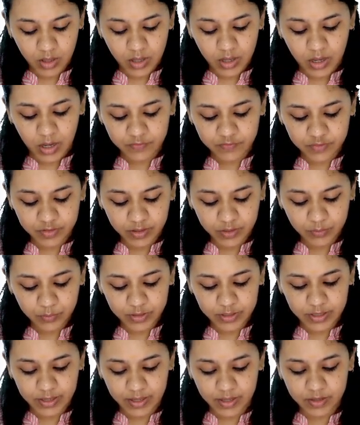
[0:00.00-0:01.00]
After that,
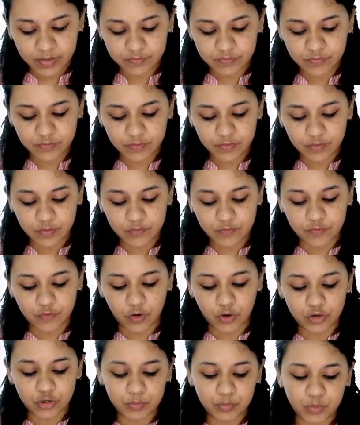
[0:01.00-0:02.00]
we have
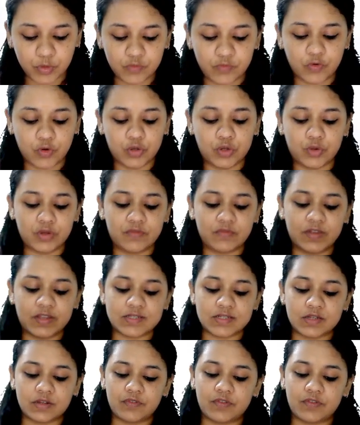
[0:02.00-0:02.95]
foreign portfolio investor.